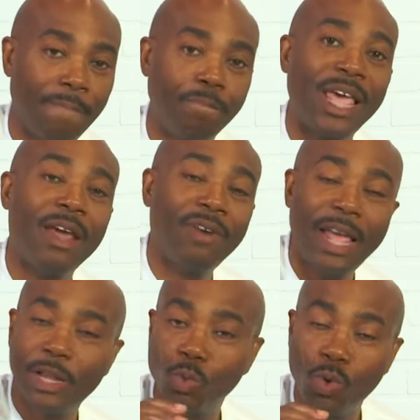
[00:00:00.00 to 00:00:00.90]
Every
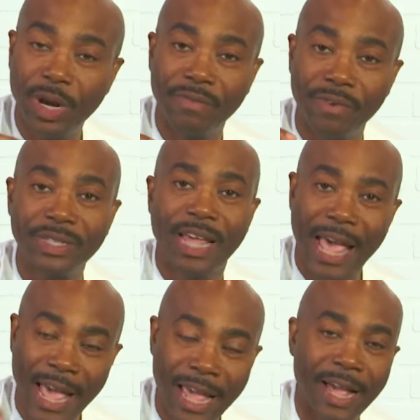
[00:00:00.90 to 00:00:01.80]
last one of us
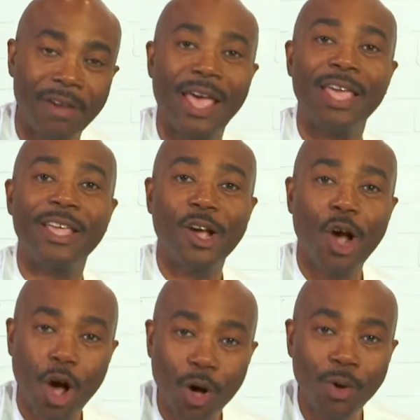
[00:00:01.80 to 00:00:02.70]
have a
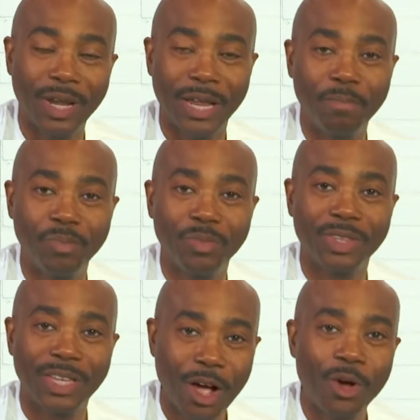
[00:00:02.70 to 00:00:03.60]
calling
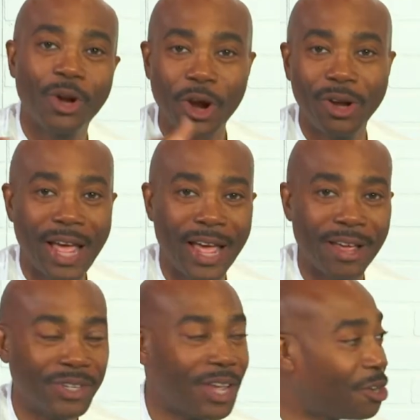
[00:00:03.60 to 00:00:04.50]
on our
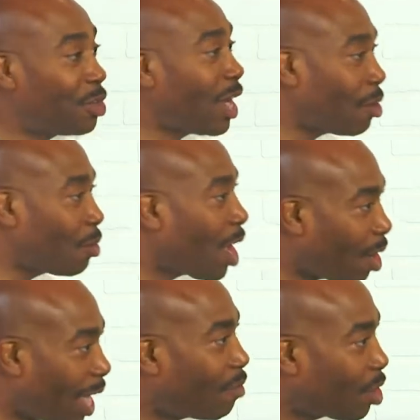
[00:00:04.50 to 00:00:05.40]
lives. Do y'all know y'all
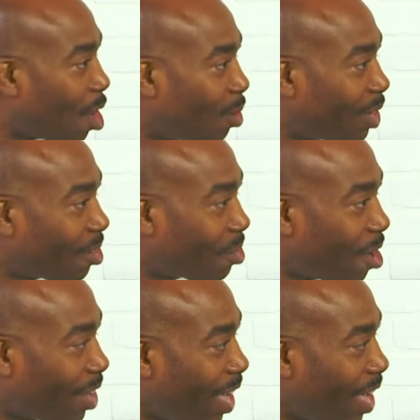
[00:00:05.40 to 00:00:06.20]
have a calling on y'all life?